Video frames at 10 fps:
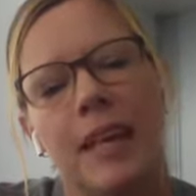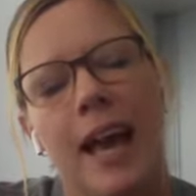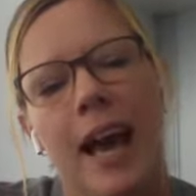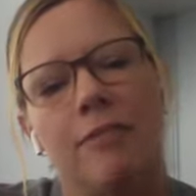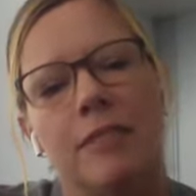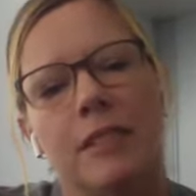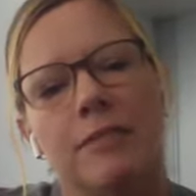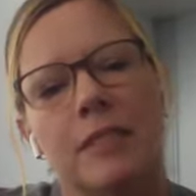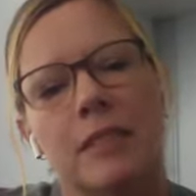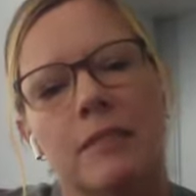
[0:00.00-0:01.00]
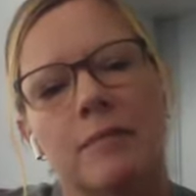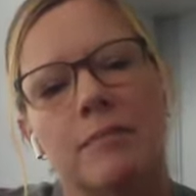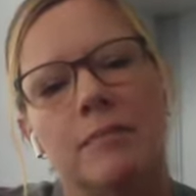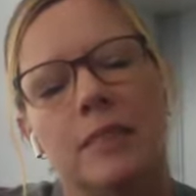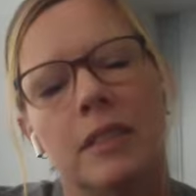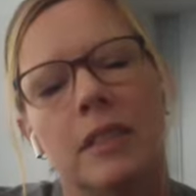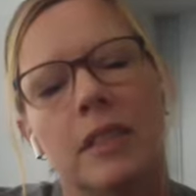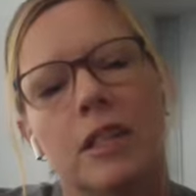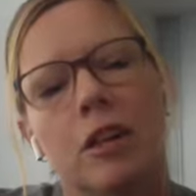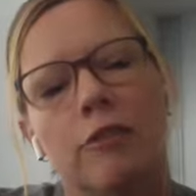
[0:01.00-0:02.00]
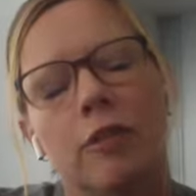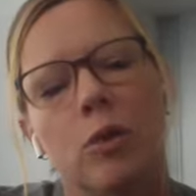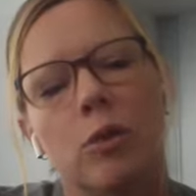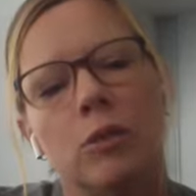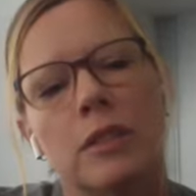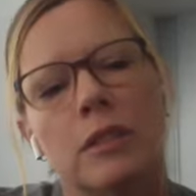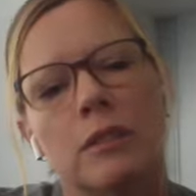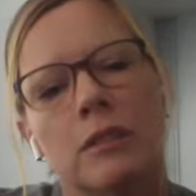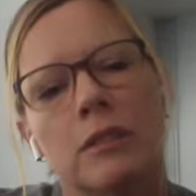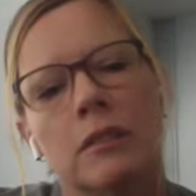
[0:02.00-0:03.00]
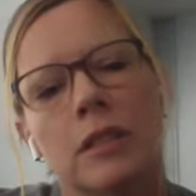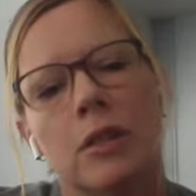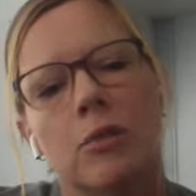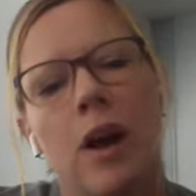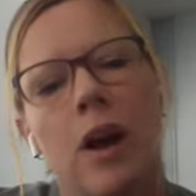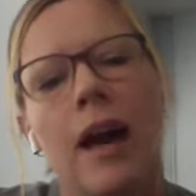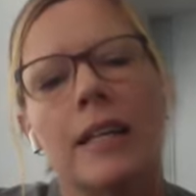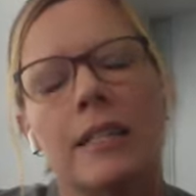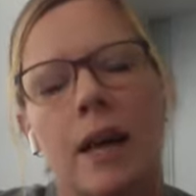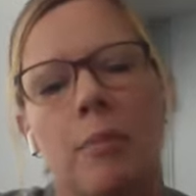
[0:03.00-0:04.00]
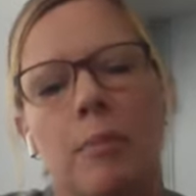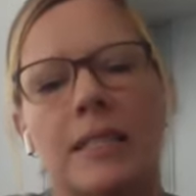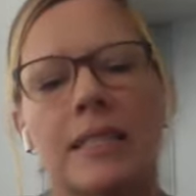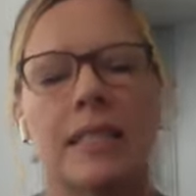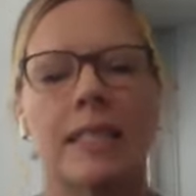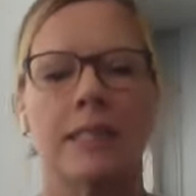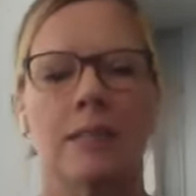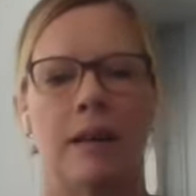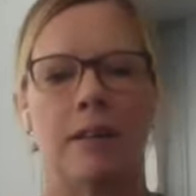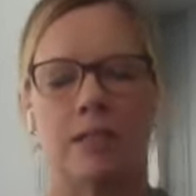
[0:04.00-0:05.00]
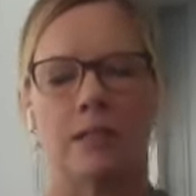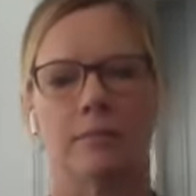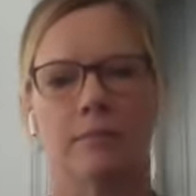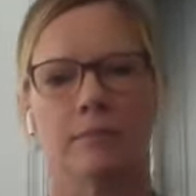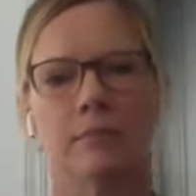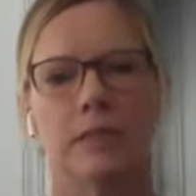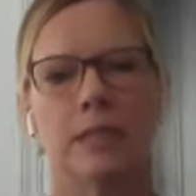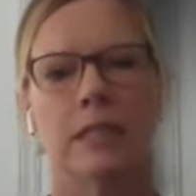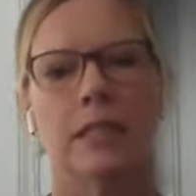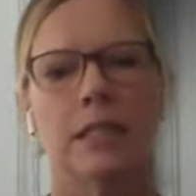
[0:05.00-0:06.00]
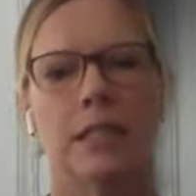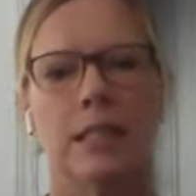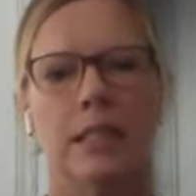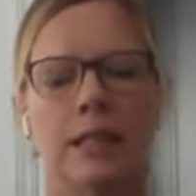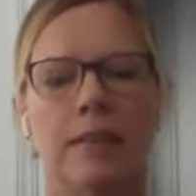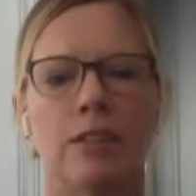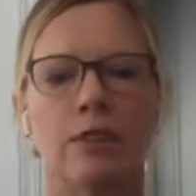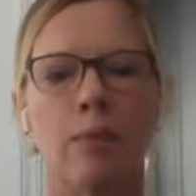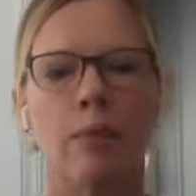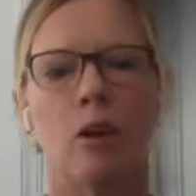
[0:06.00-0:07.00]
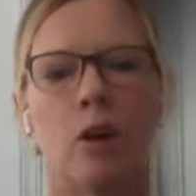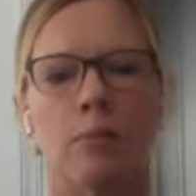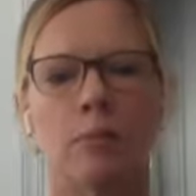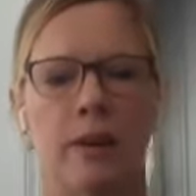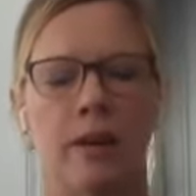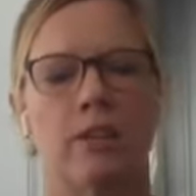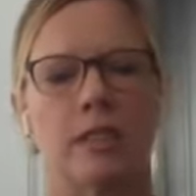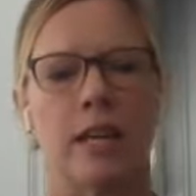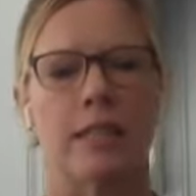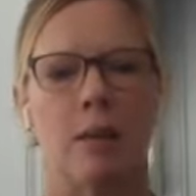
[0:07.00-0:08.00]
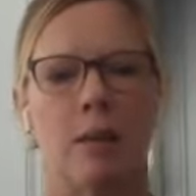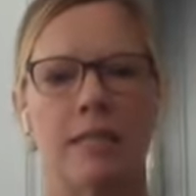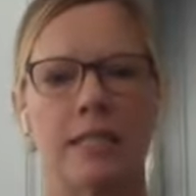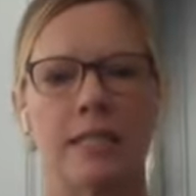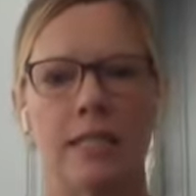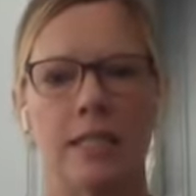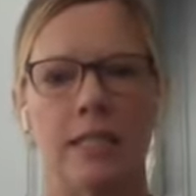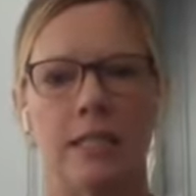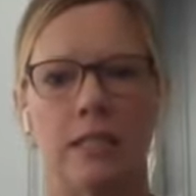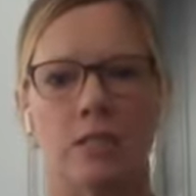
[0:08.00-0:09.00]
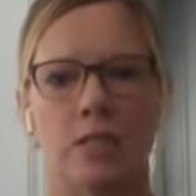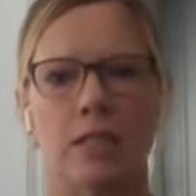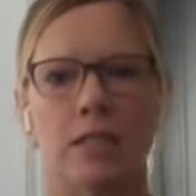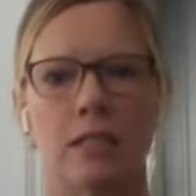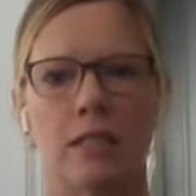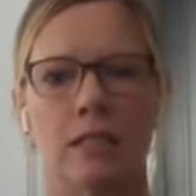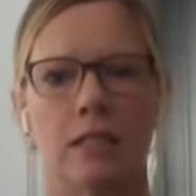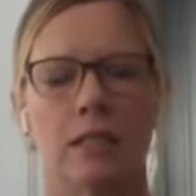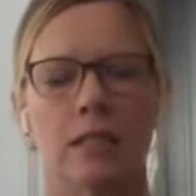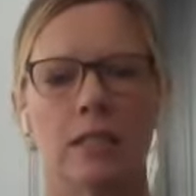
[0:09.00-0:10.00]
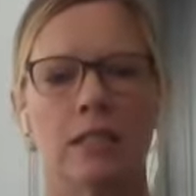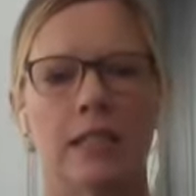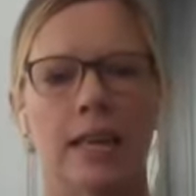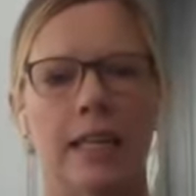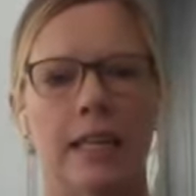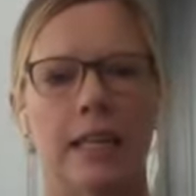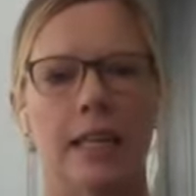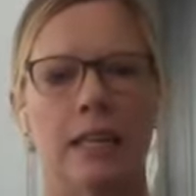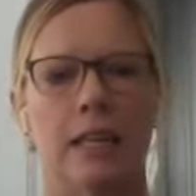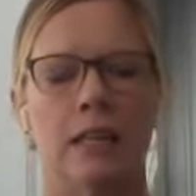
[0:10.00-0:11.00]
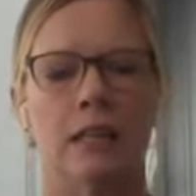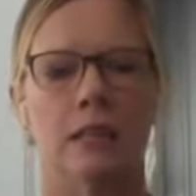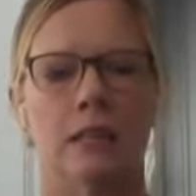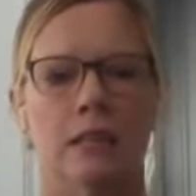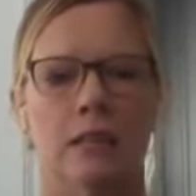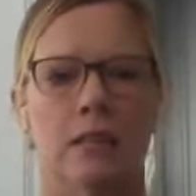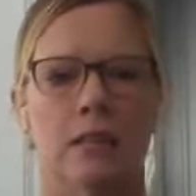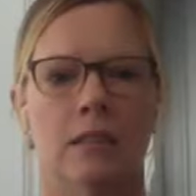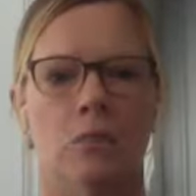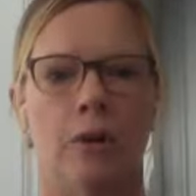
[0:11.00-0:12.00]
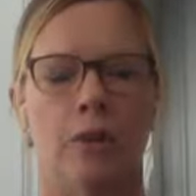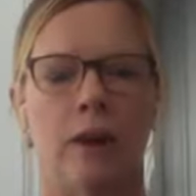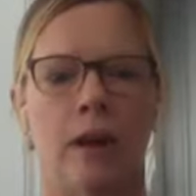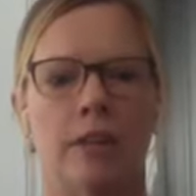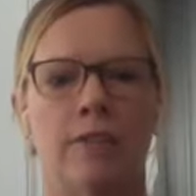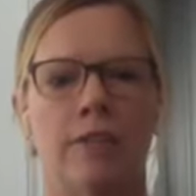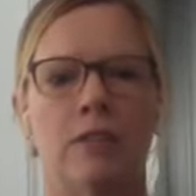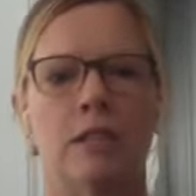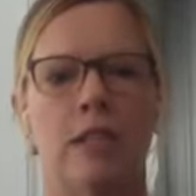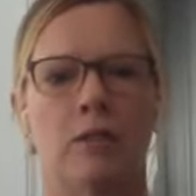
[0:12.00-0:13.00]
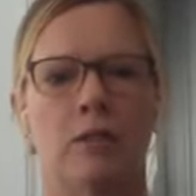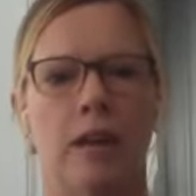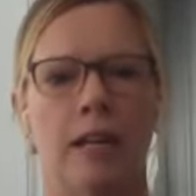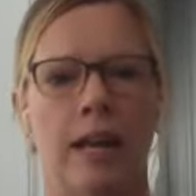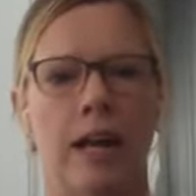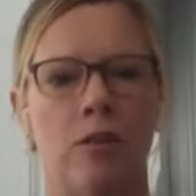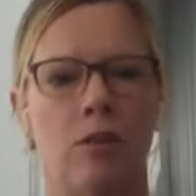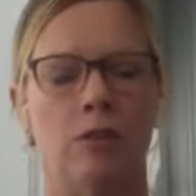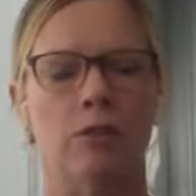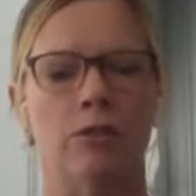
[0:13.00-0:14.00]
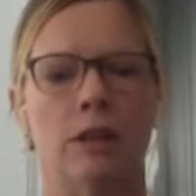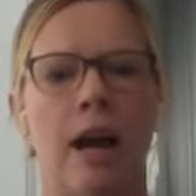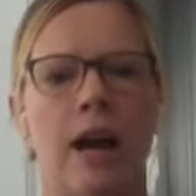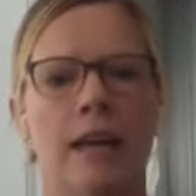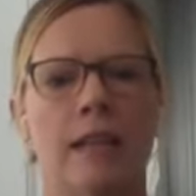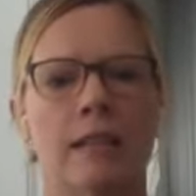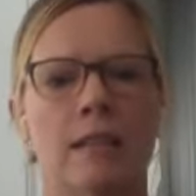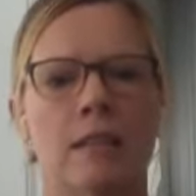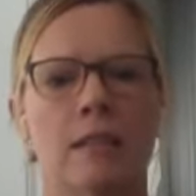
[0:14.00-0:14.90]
Half lift, fold, rise up, extended mountain. And then drop your arms by your side, Samasthiti. Just take in what your body feels like right now. Close your eyes.